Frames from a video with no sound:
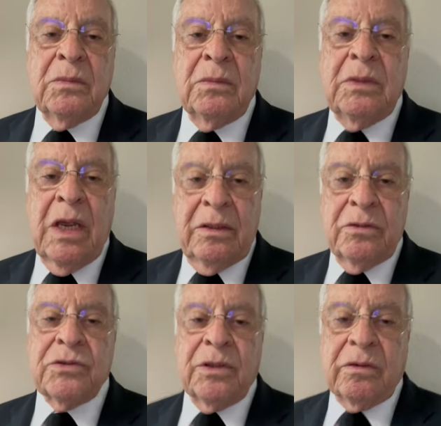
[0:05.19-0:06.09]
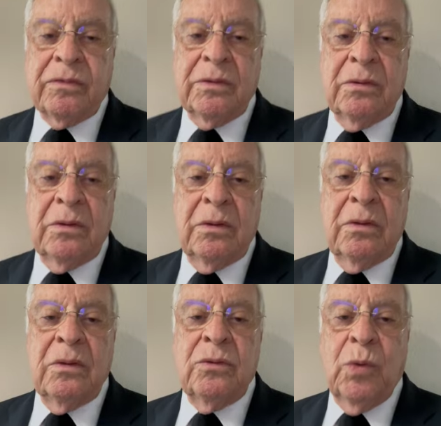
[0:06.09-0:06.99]
They deserve
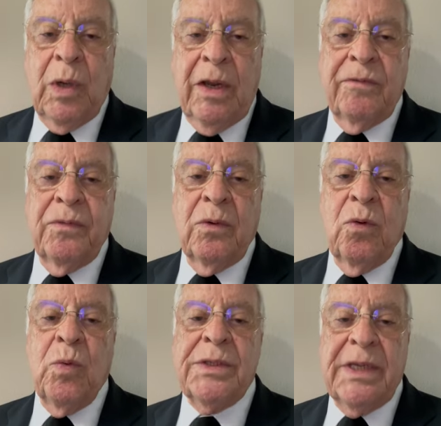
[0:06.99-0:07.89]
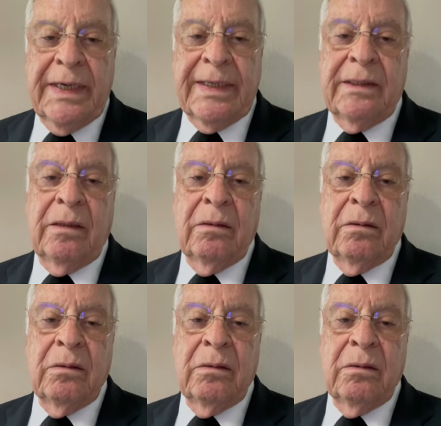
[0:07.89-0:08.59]
to live with dignity,